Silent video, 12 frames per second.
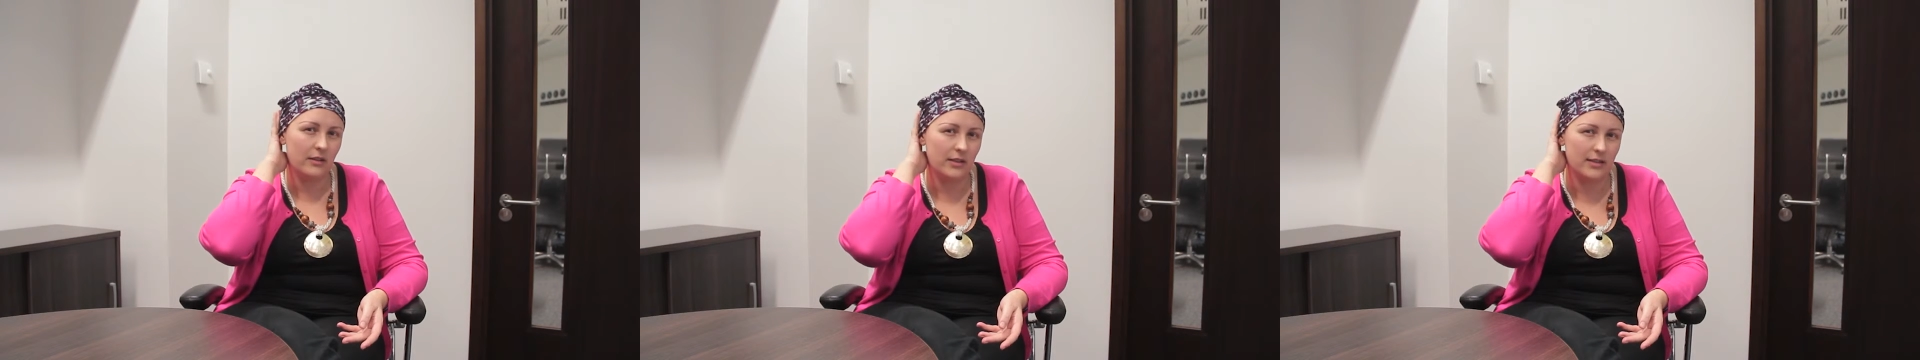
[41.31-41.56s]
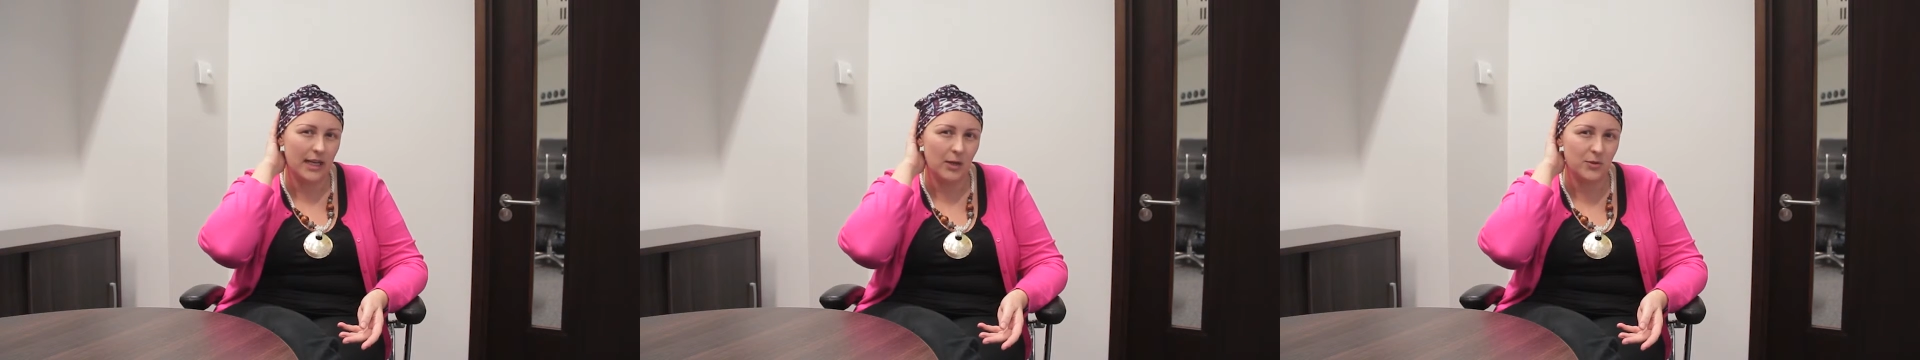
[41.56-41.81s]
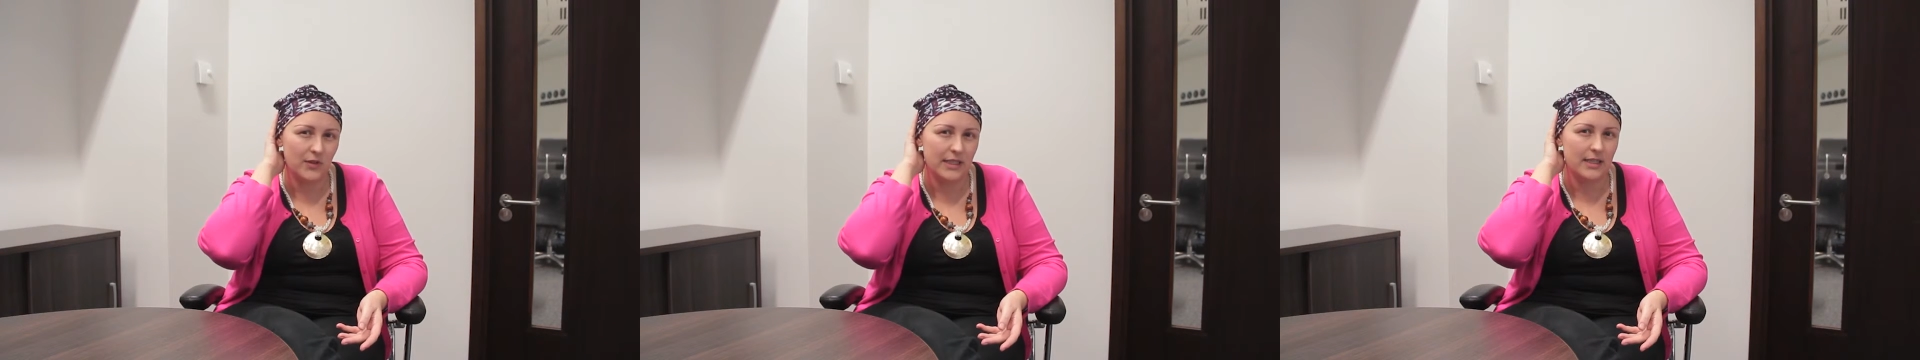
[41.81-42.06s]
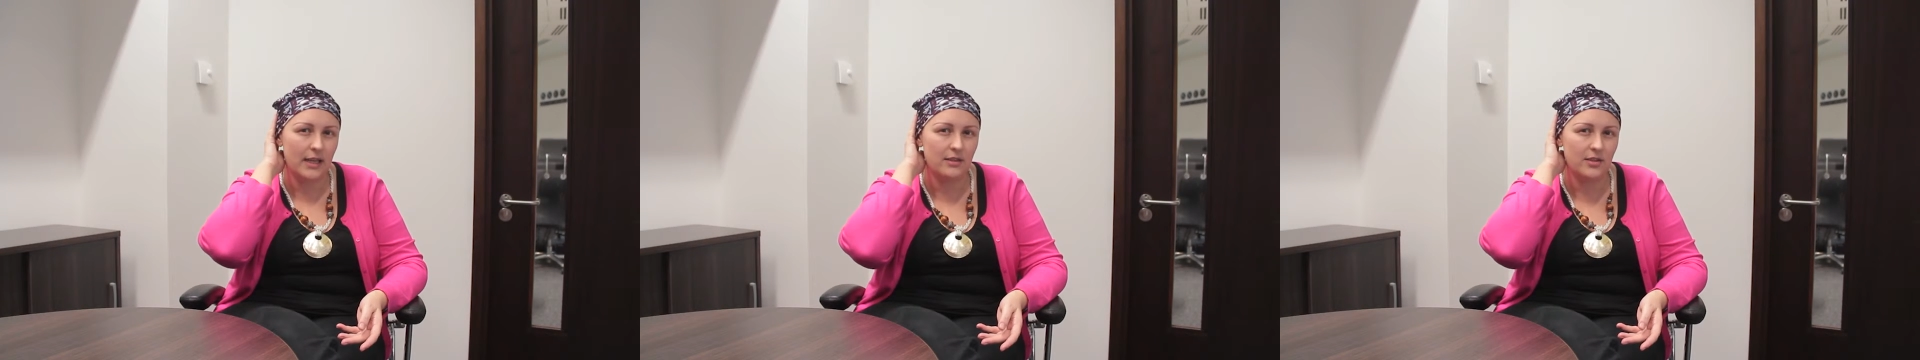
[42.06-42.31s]
the scalp's
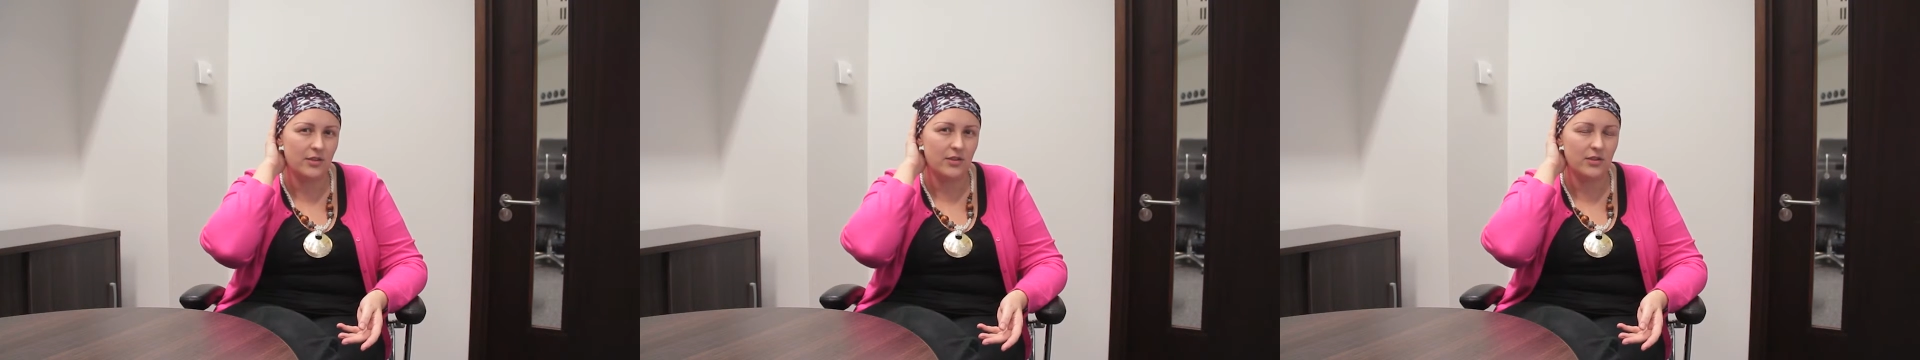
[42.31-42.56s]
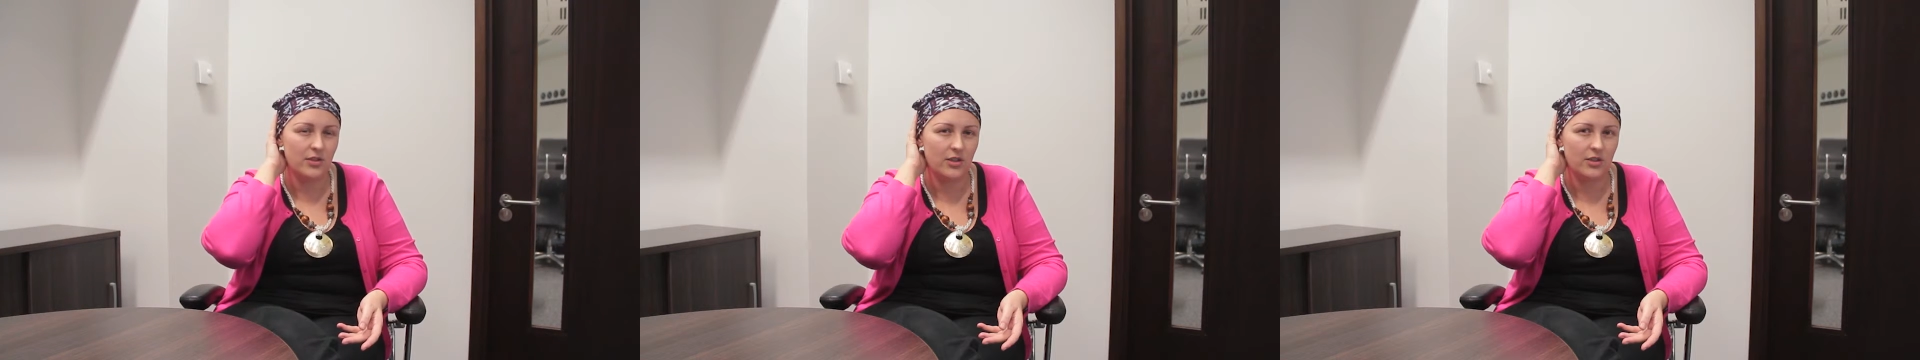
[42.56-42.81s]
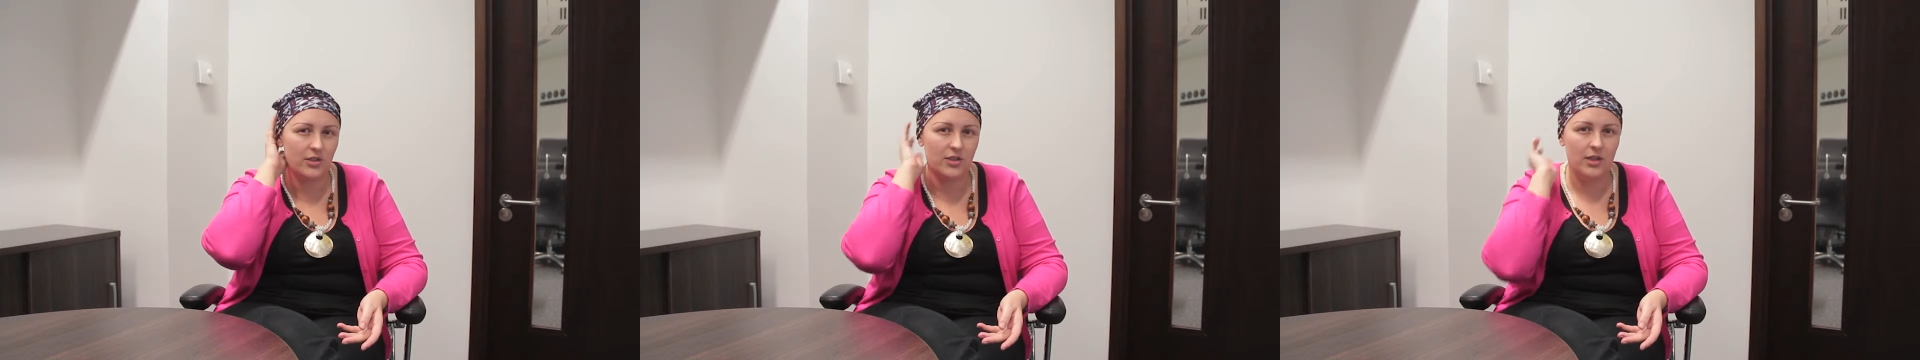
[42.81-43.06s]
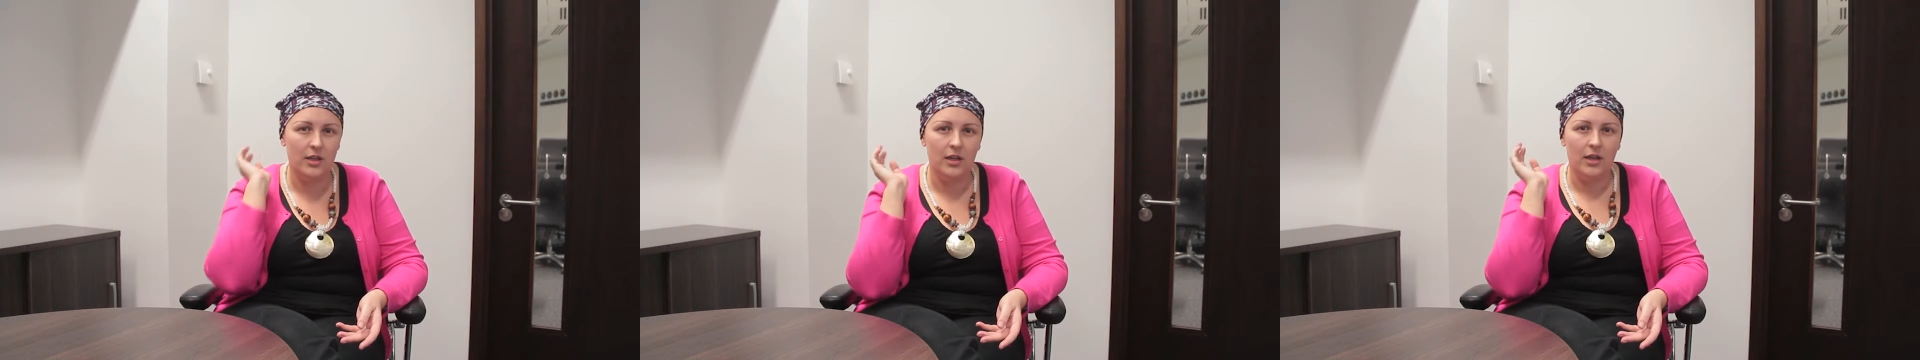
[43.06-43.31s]
really tender to the touch.